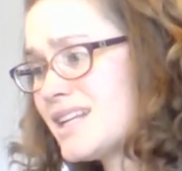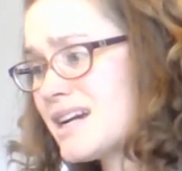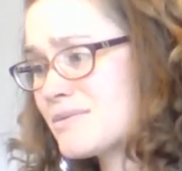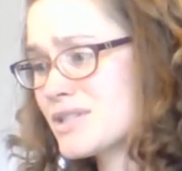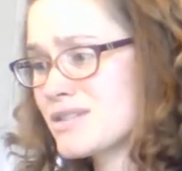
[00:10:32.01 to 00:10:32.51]

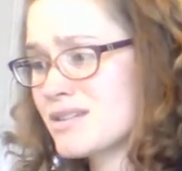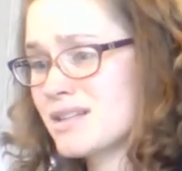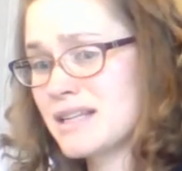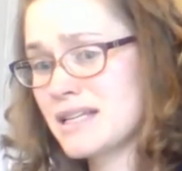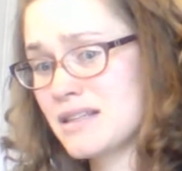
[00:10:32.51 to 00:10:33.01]
I'm just
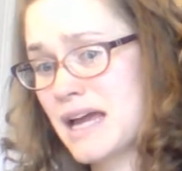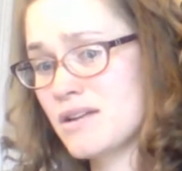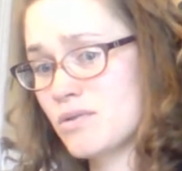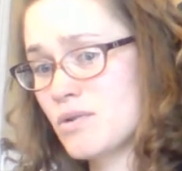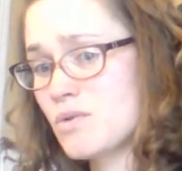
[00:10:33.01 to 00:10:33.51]
gonna let that
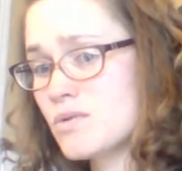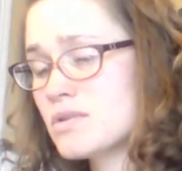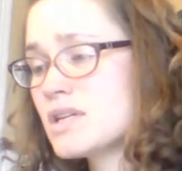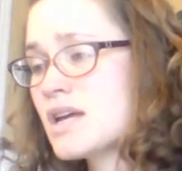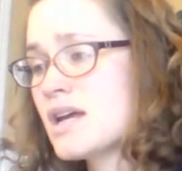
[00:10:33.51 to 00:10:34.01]
note hold